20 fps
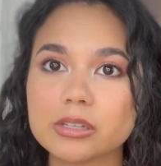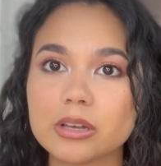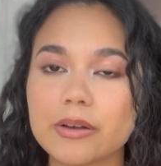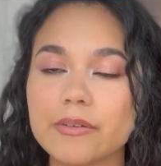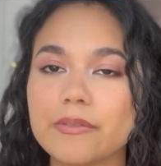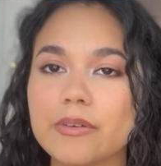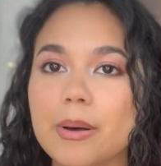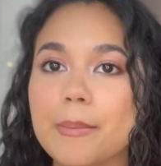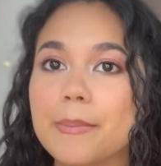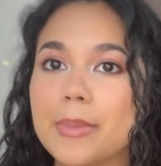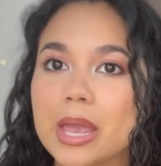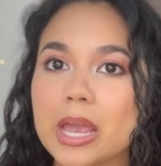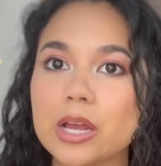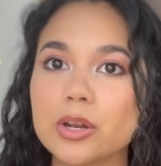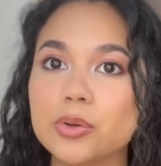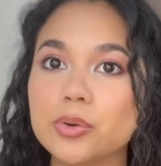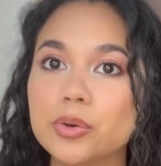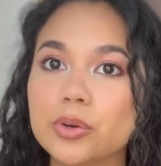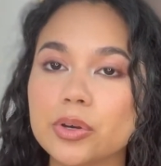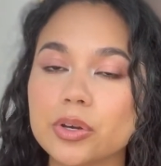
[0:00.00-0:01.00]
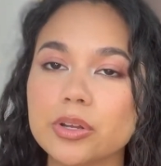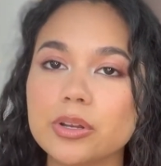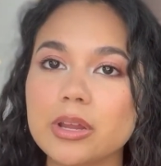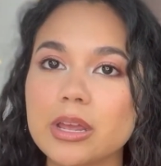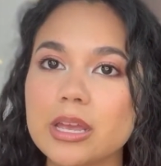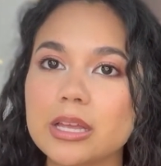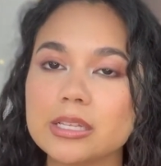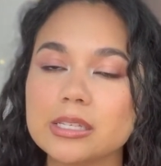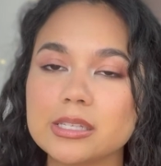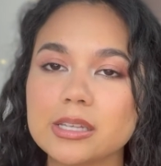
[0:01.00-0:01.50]
of a man who could
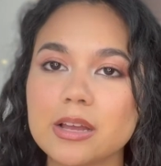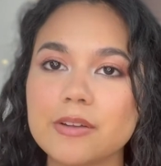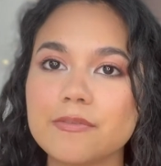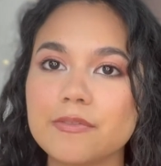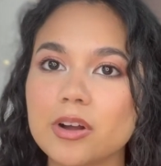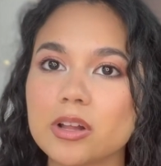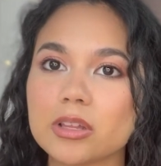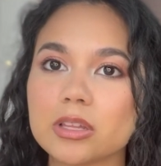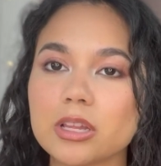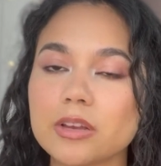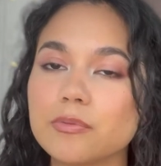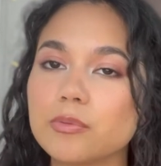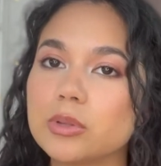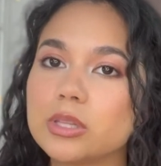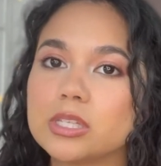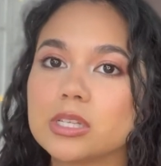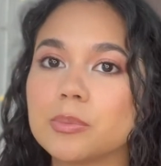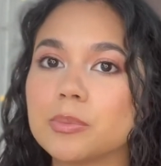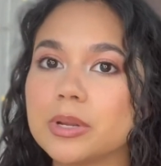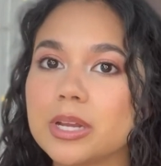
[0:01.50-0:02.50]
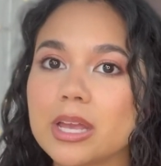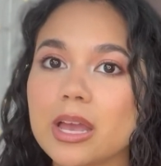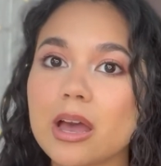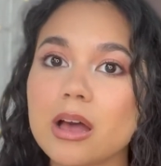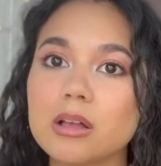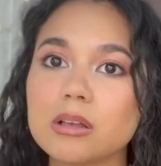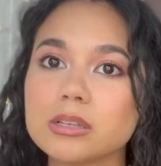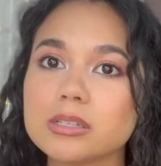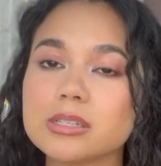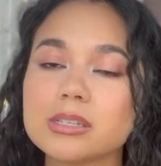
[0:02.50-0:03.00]
instead fall in love with somebody
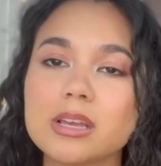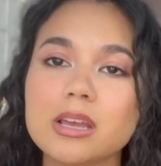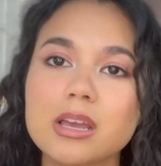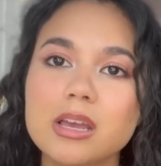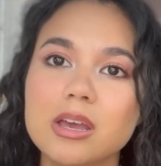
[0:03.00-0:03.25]
else,